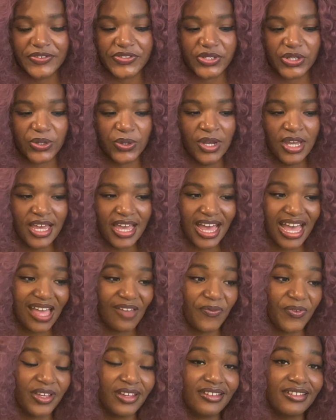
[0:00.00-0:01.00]
So I
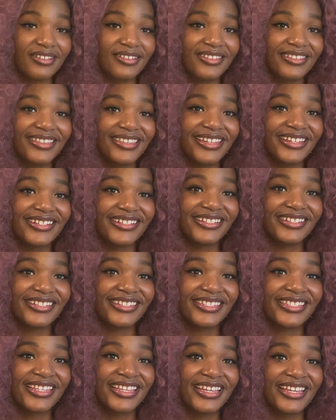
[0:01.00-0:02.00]
feel
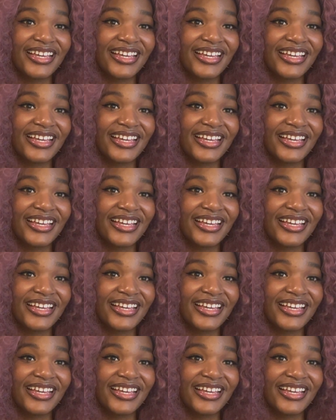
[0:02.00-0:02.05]
there's